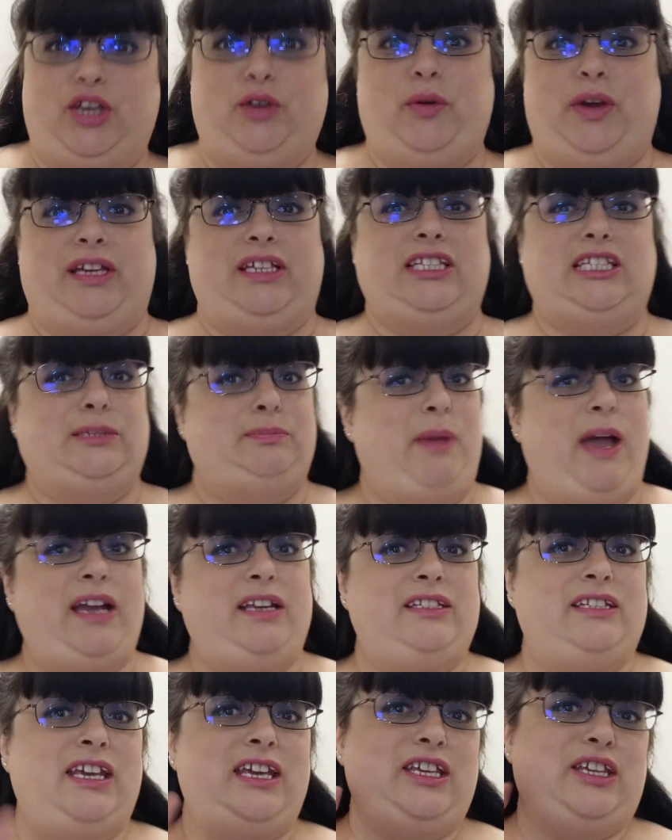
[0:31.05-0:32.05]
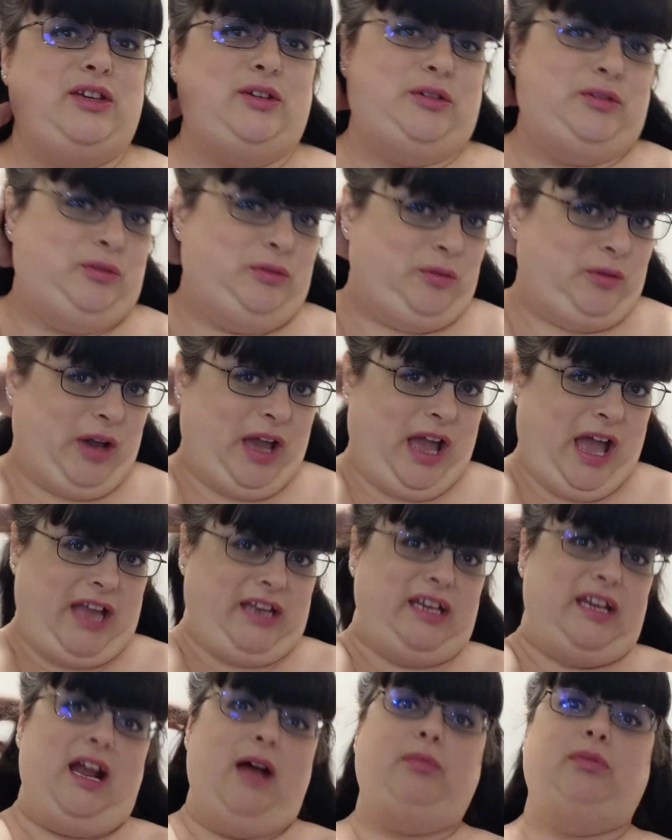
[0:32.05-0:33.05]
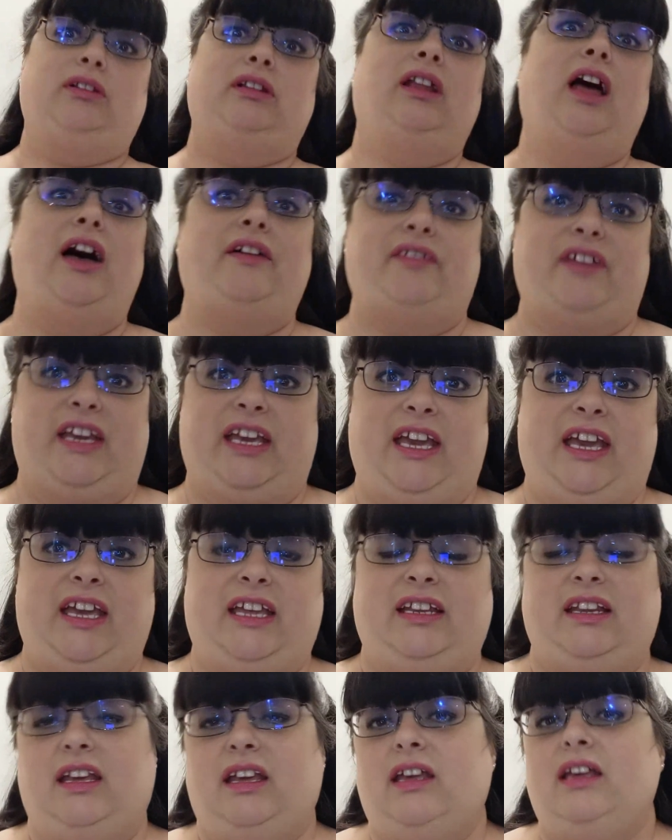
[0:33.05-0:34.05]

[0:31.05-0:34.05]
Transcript: You expect it, you ended up loving it.